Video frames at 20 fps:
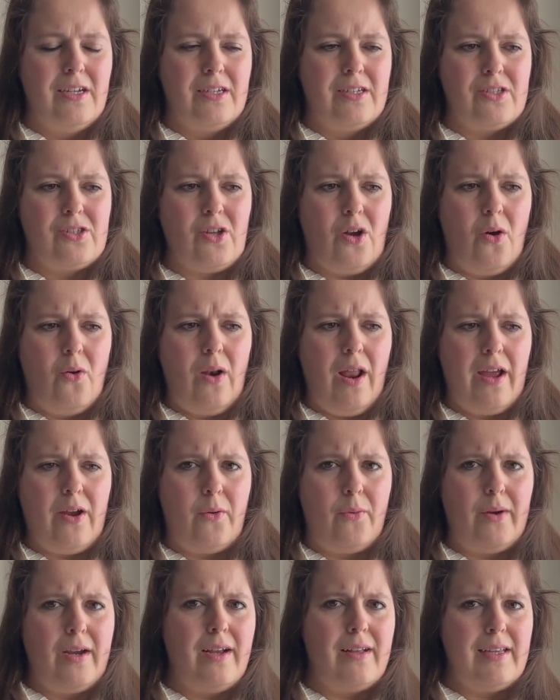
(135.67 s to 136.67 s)
So
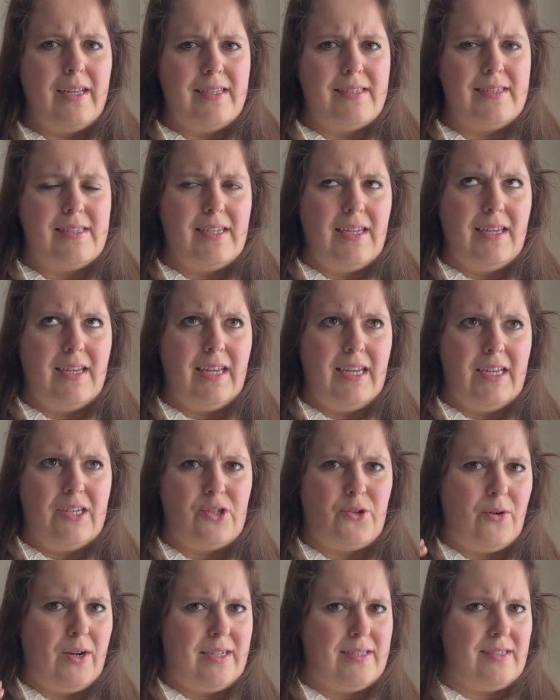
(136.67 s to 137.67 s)
like realistic
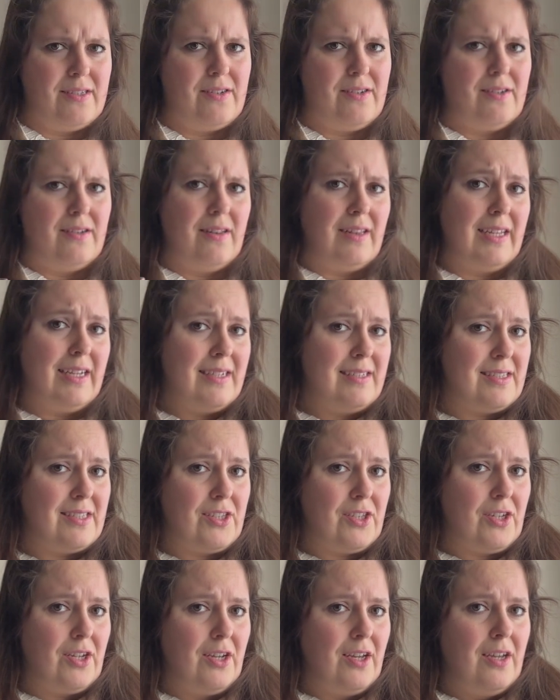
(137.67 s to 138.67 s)
interest
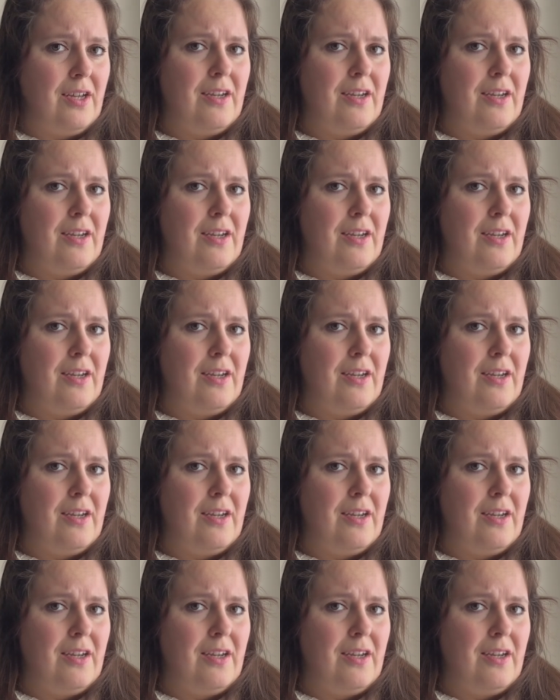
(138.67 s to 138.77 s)
list,